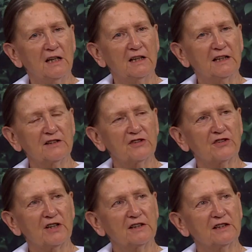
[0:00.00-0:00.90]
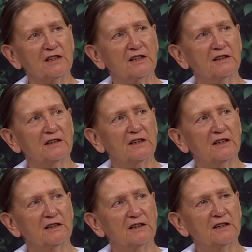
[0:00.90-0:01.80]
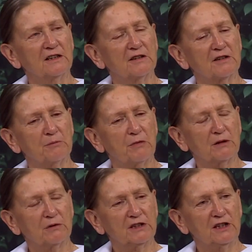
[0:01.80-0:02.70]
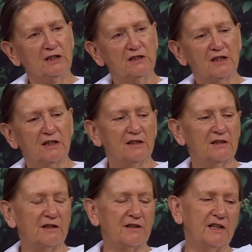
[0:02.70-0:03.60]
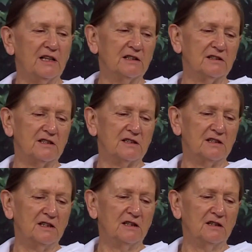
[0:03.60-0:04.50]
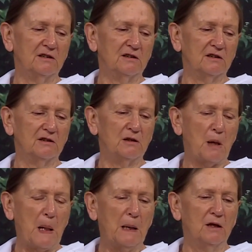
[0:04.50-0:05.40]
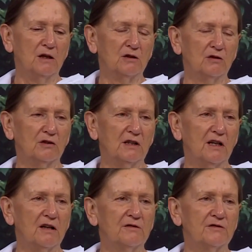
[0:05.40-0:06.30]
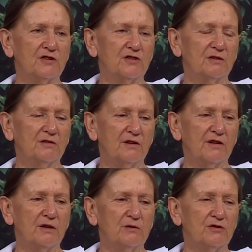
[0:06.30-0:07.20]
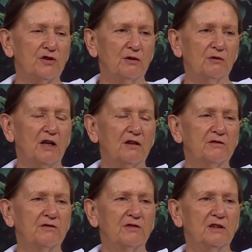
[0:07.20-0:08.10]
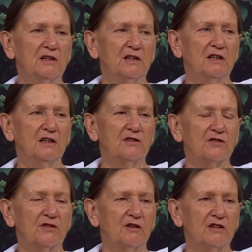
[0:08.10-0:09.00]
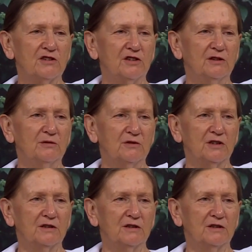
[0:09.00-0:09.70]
It is said in the Bhagavad Gita that God loves those who love solitude.